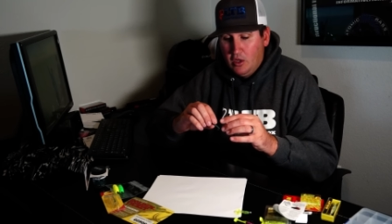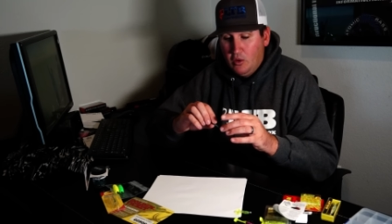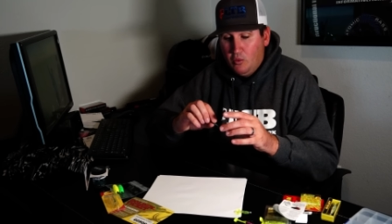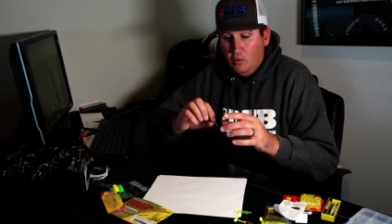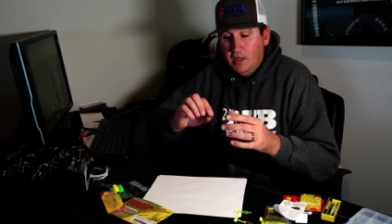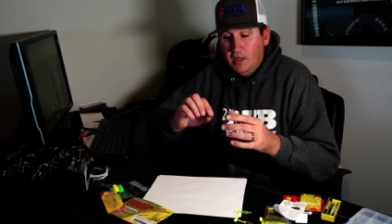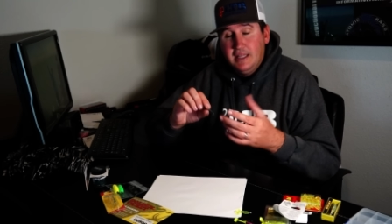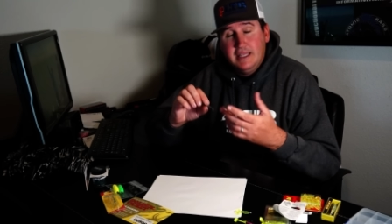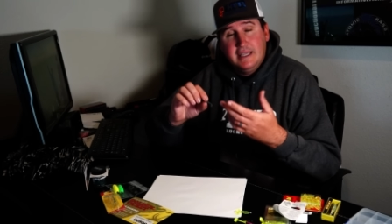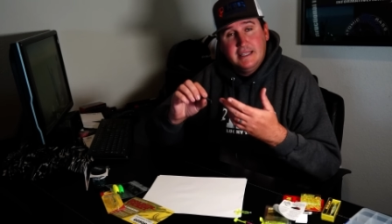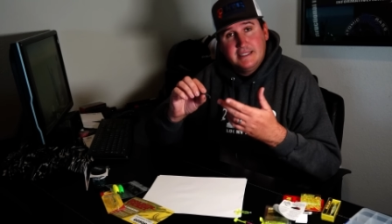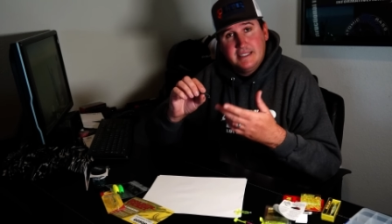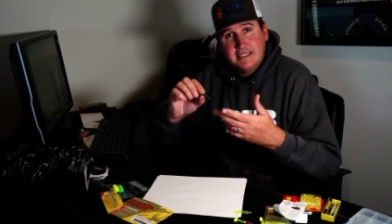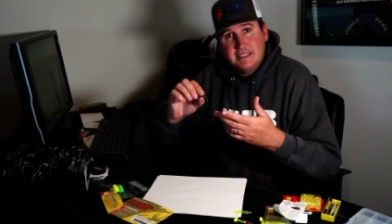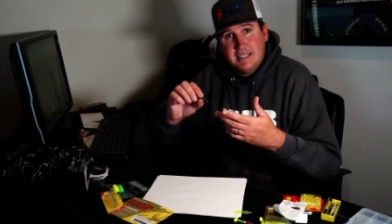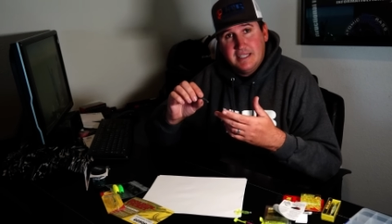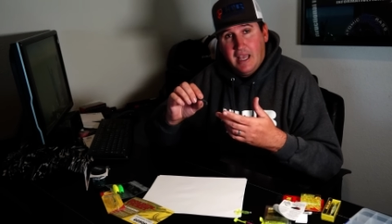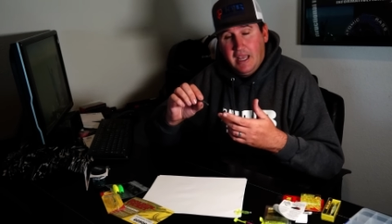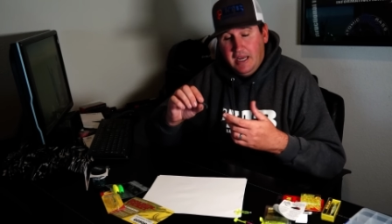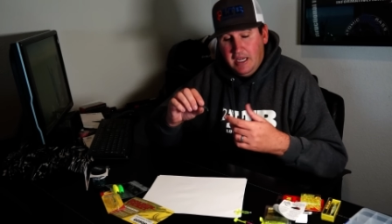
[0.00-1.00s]
Well, it's a
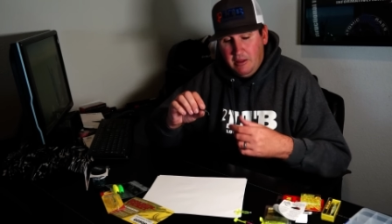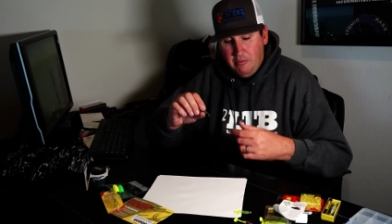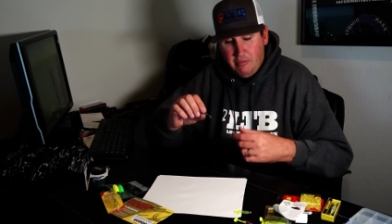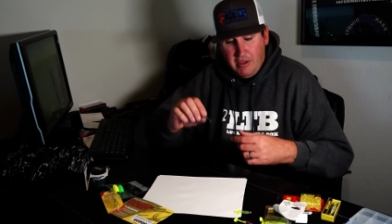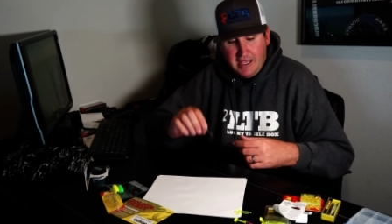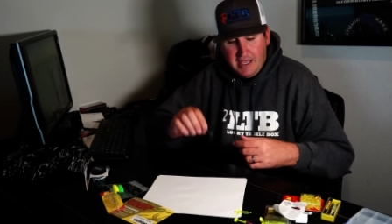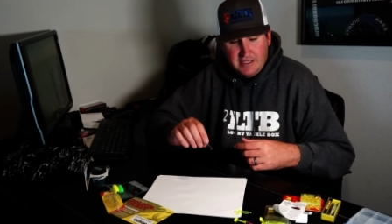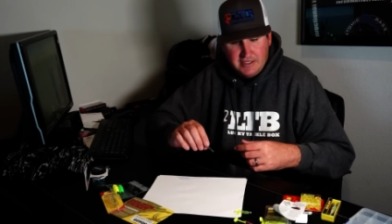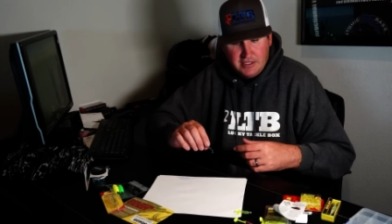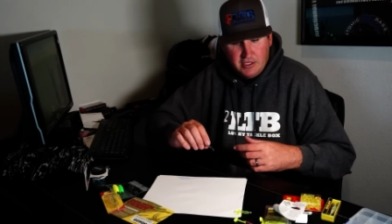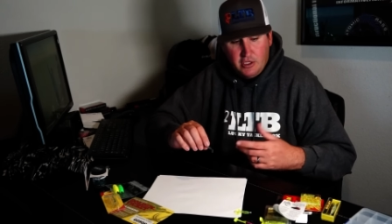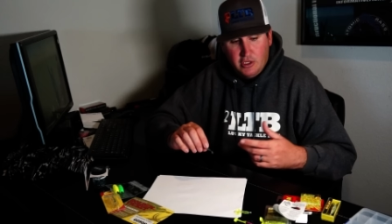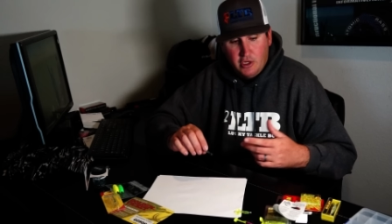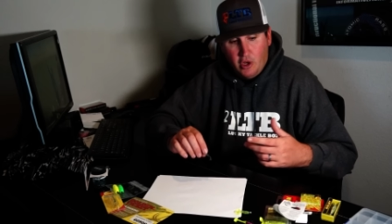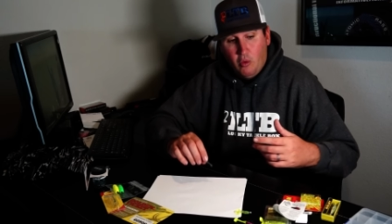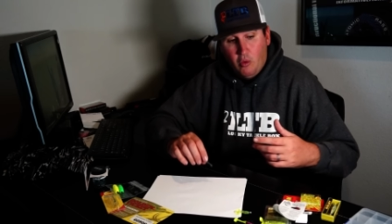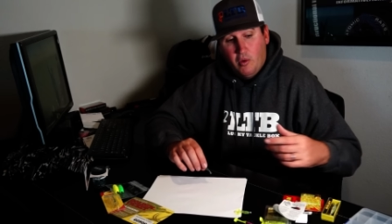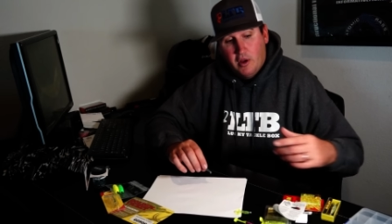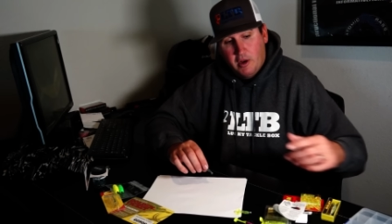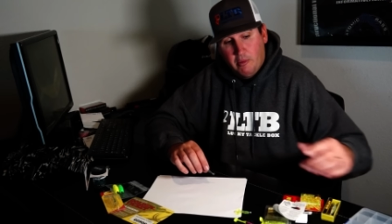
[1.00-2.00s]
tiny bait, so you
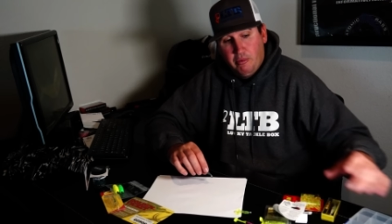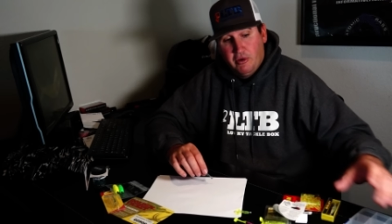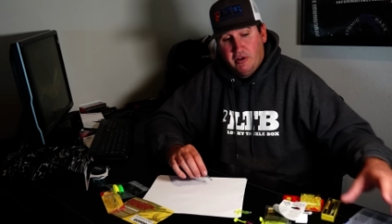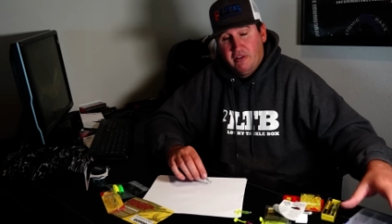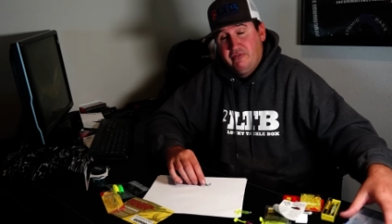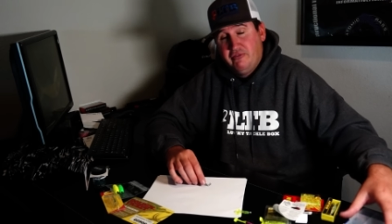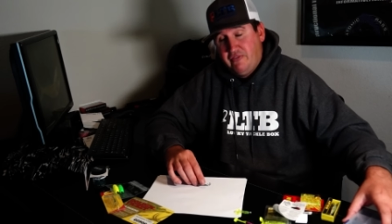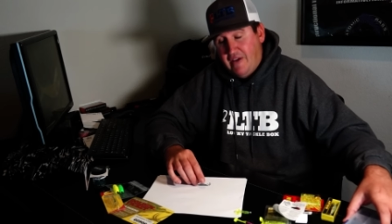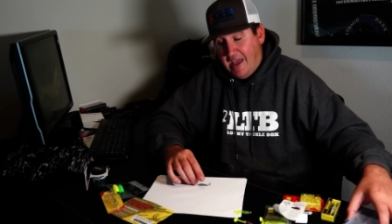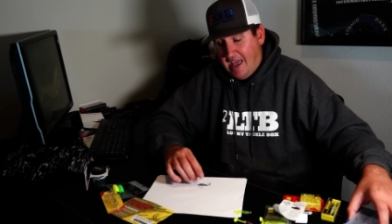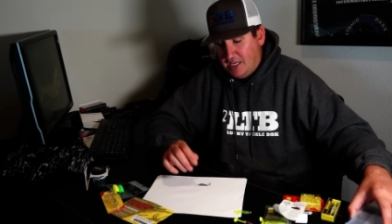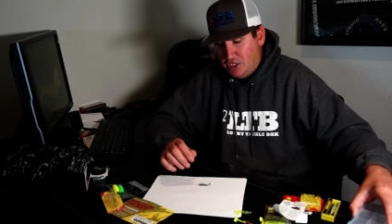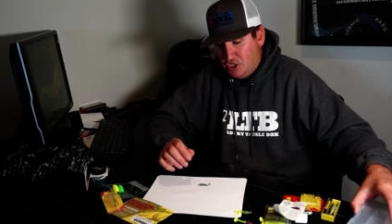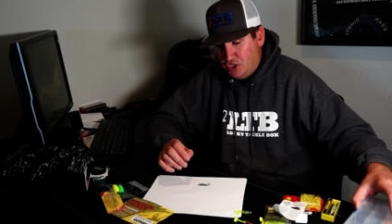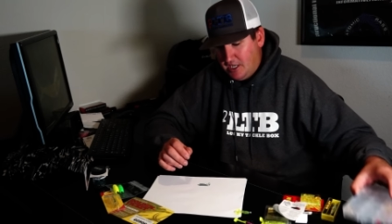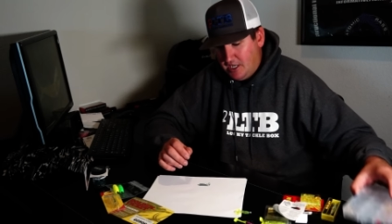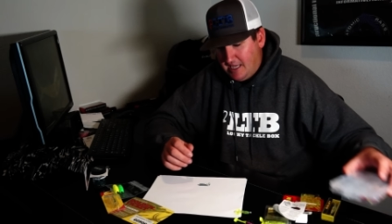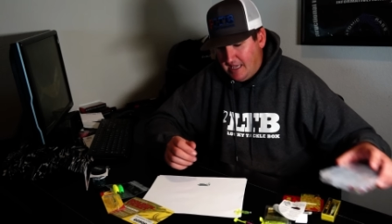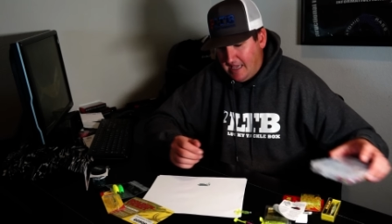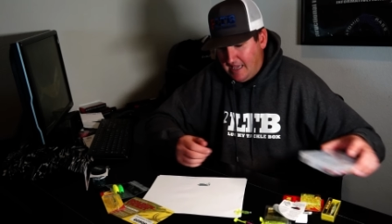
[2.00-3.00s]
don't wanna put a fat
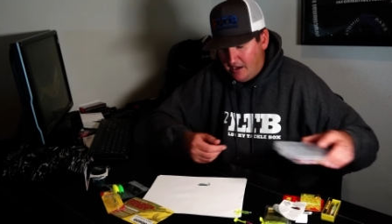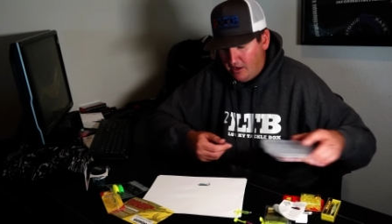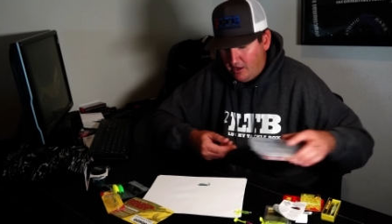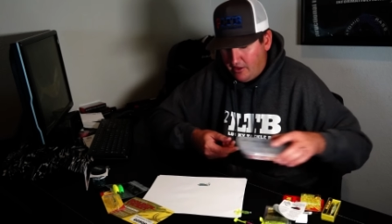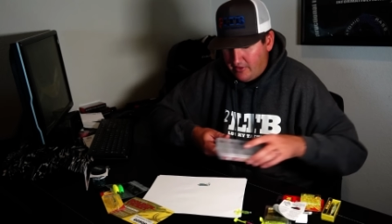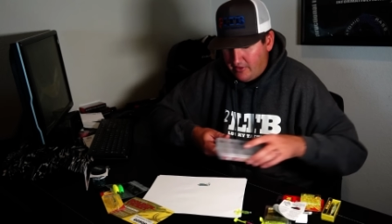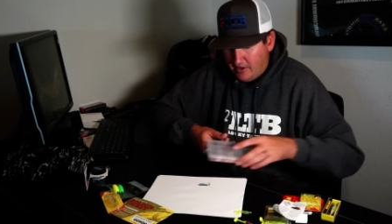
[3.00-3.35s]
jig head on